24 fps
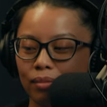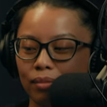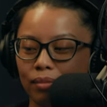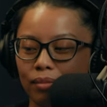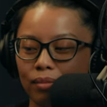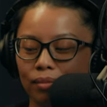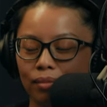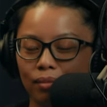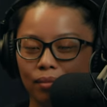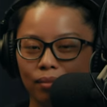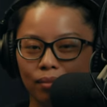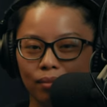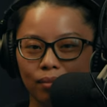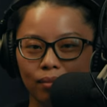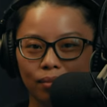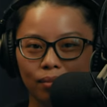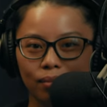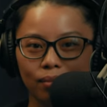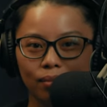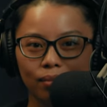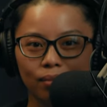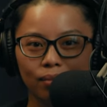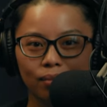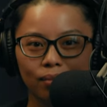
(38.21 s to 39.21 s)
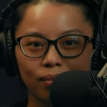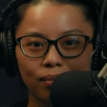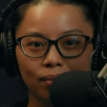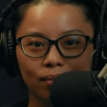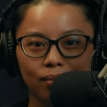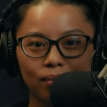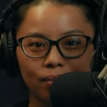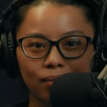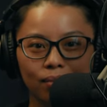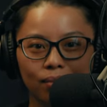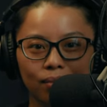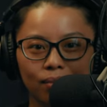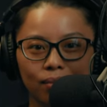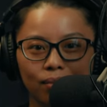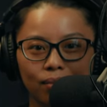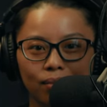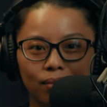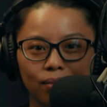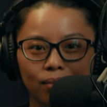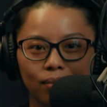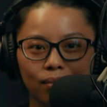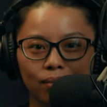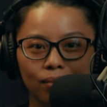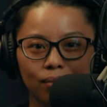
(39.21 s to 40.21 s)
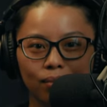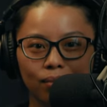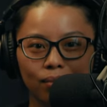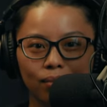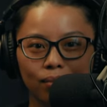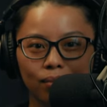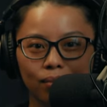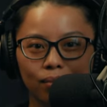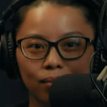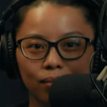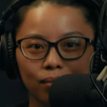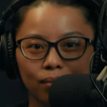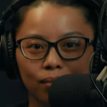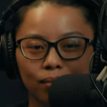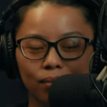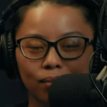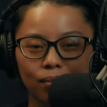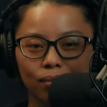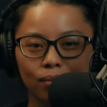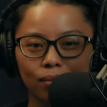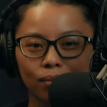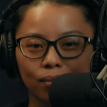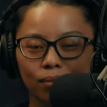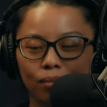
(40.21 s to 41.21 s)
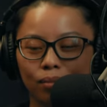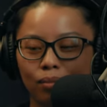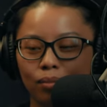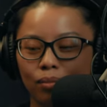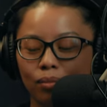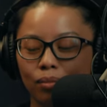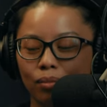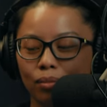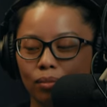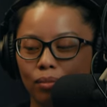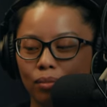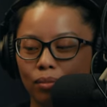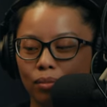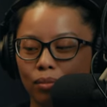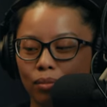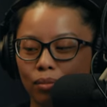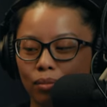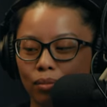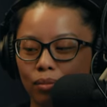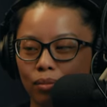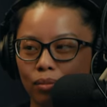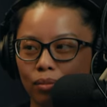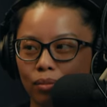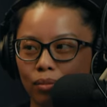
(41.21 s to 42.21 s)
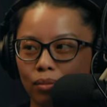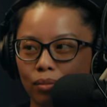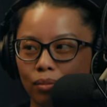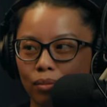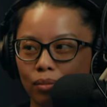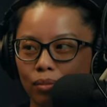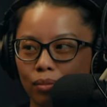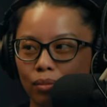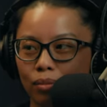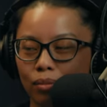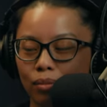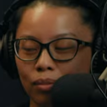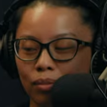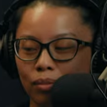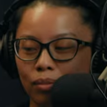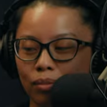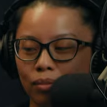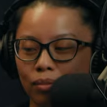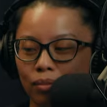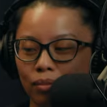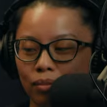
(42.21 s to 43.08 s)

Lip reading: This person isn't speaking.